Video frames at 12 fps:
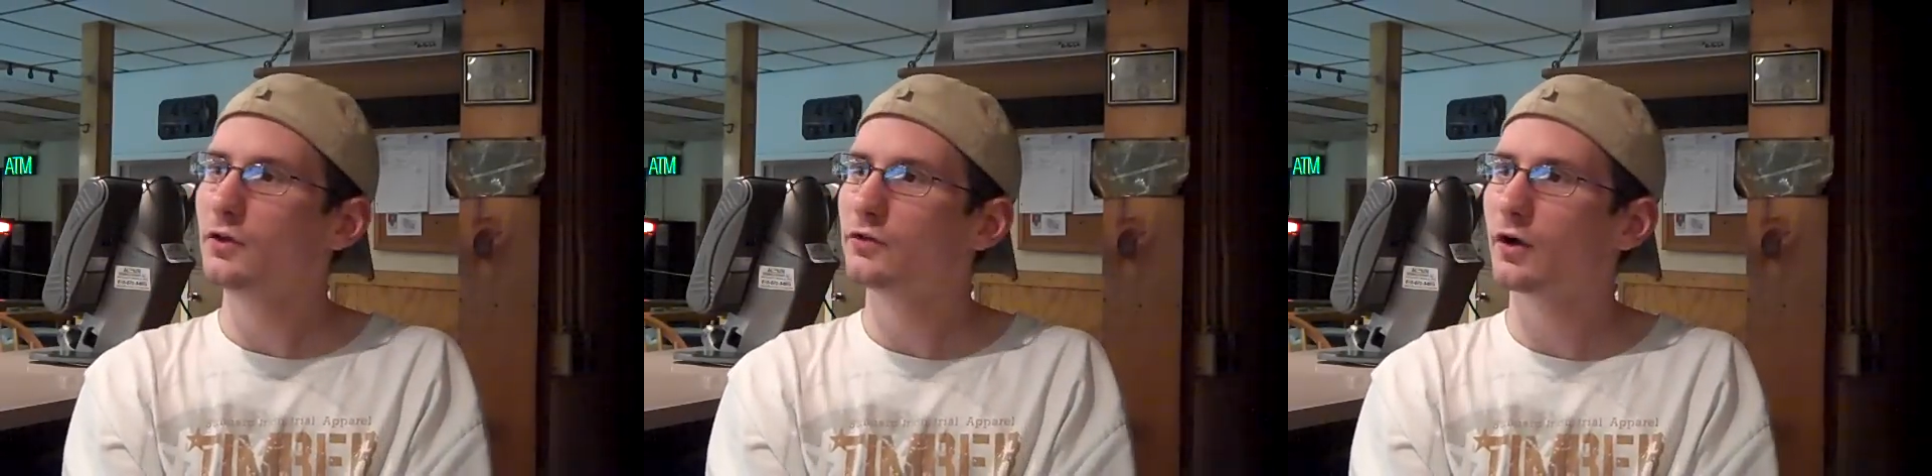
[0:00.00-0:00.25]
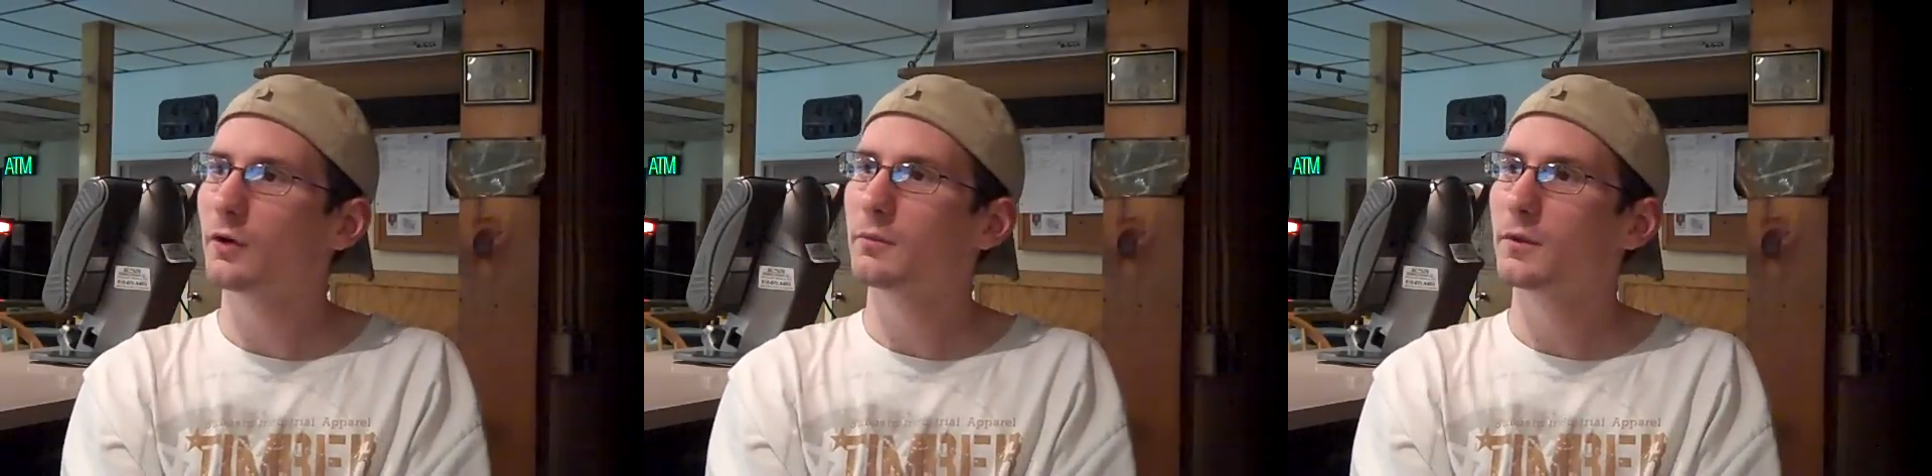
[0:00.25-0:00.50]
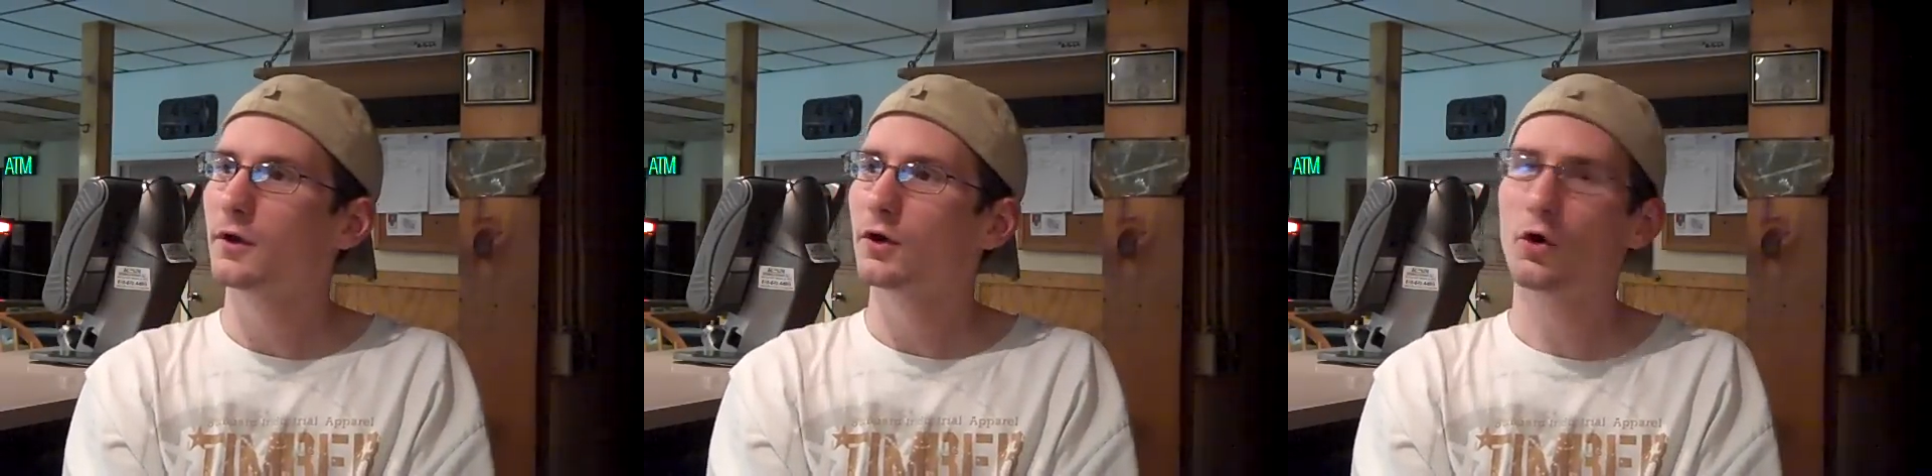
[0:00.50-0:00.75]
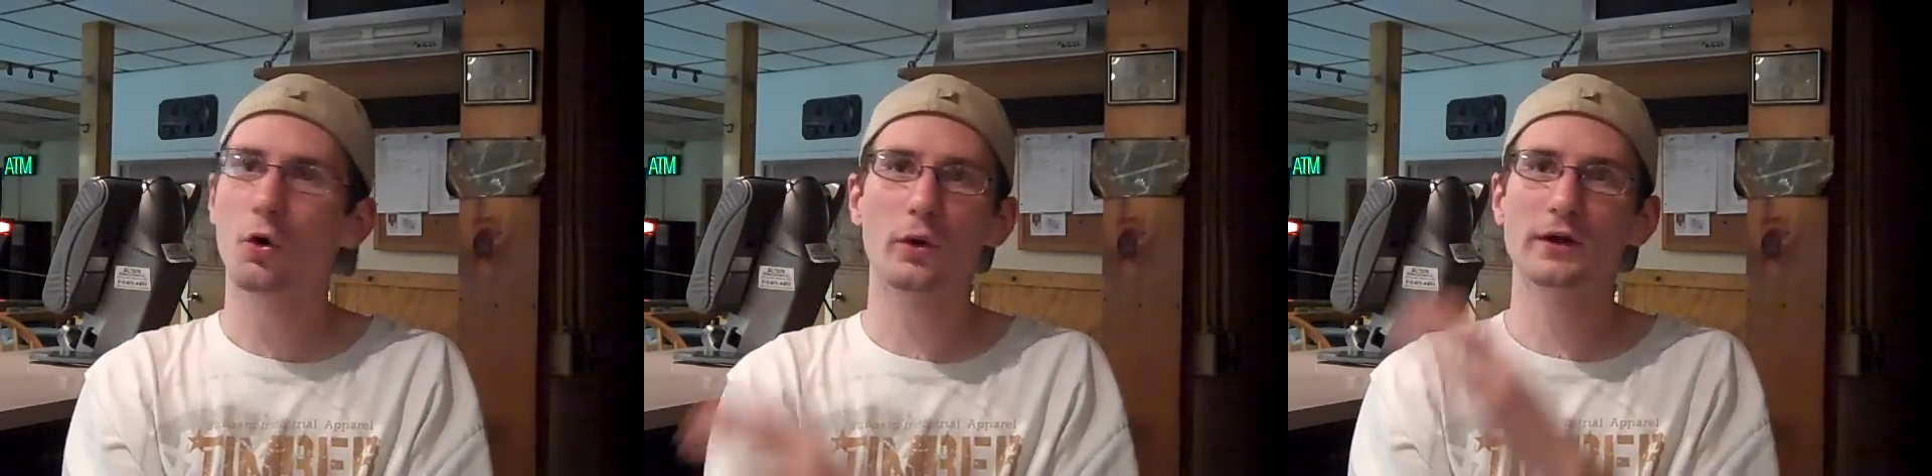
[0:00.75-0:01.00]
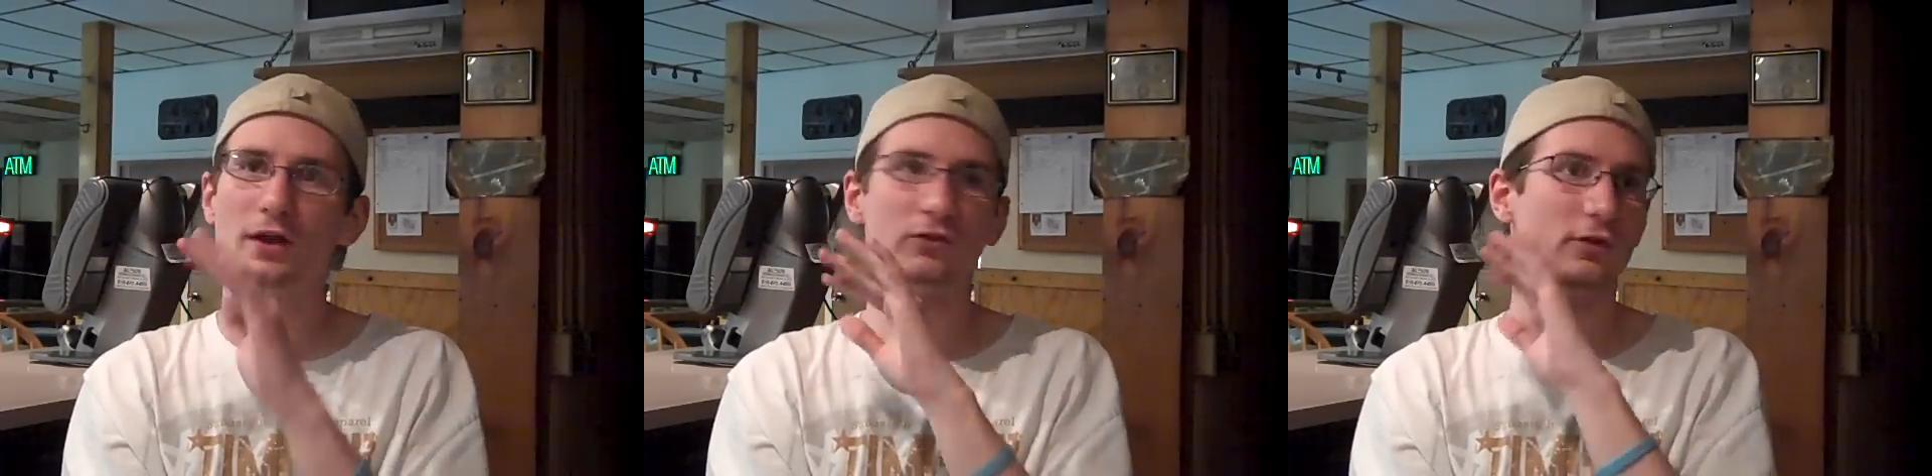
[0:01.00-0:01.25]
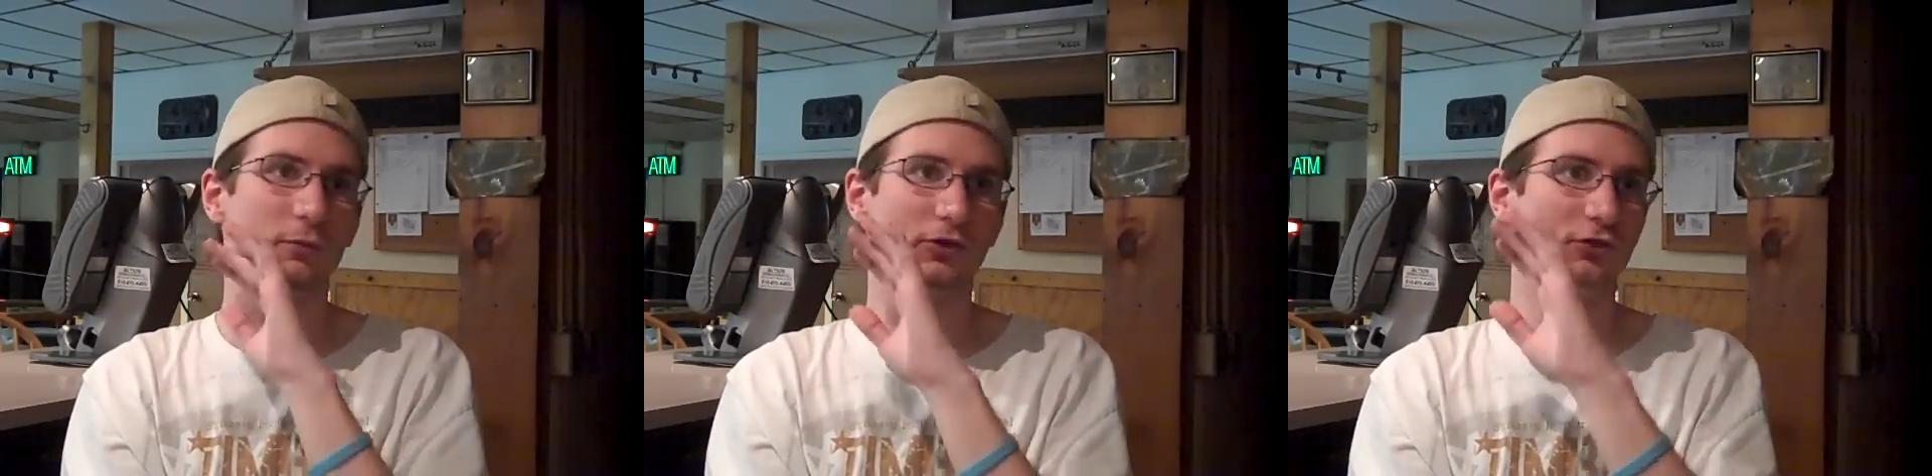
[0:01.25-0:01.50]
So Cory does
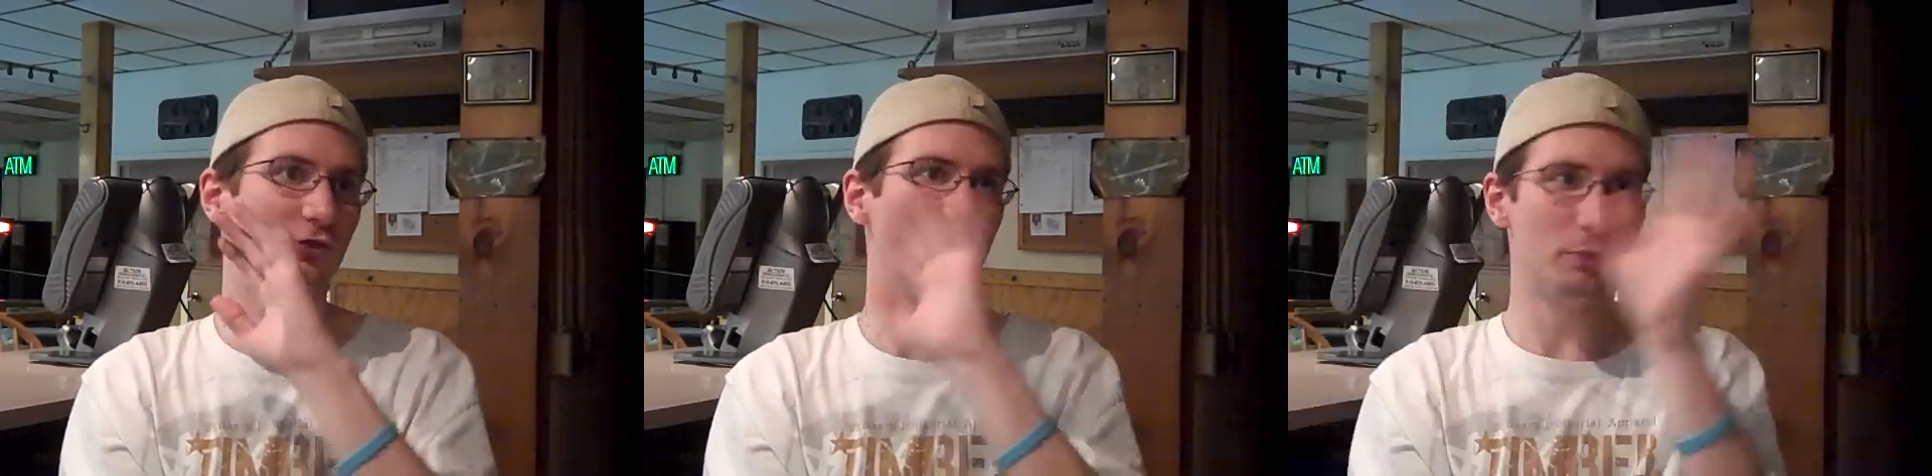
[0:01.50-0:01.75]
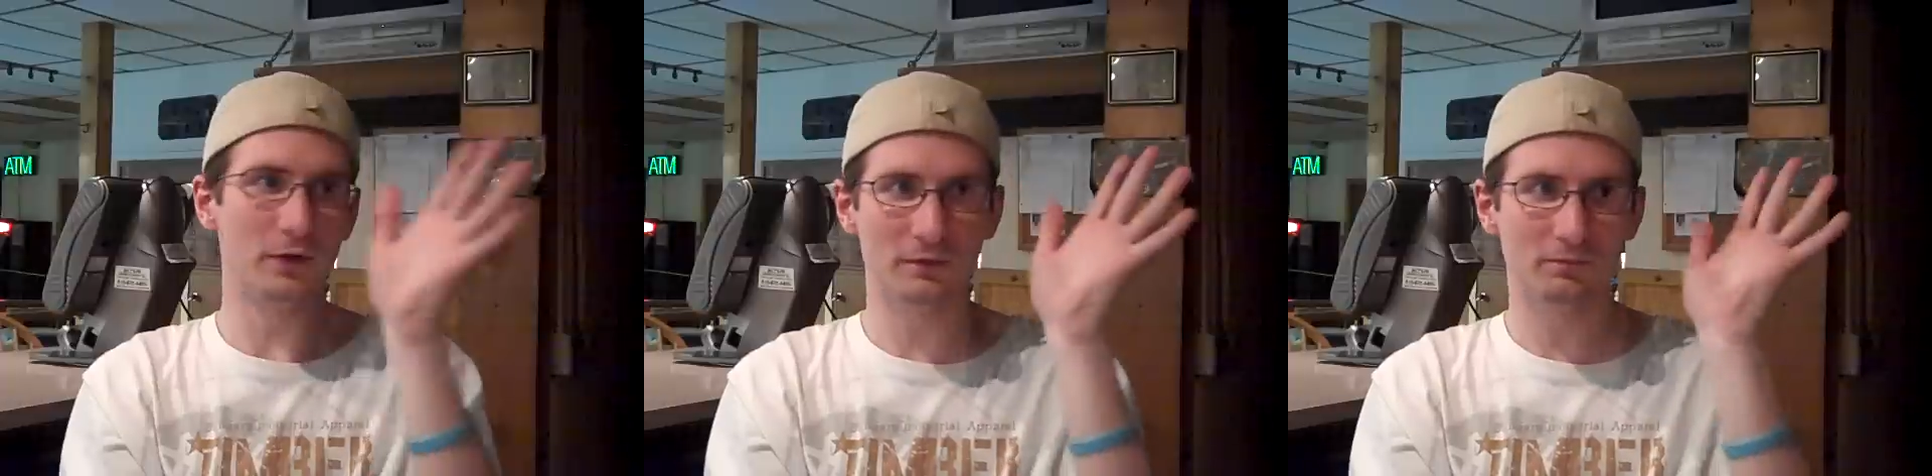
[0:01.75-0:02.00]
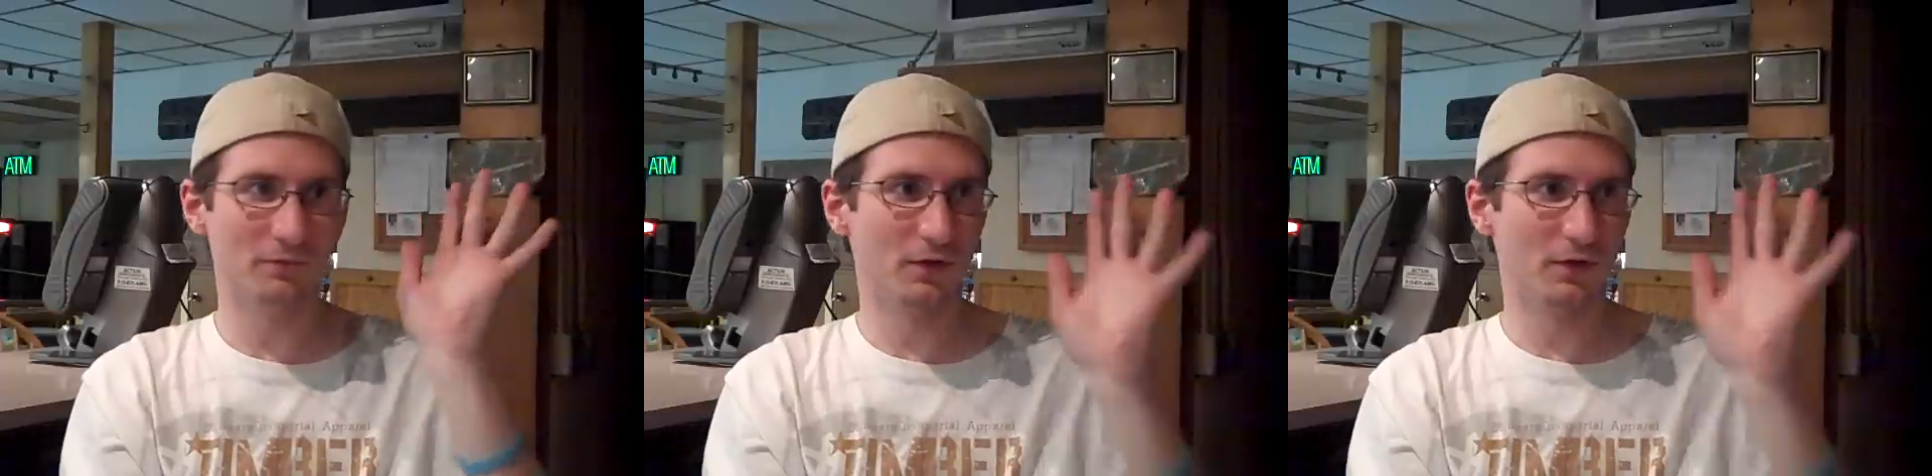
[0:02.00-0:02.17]
something stupid,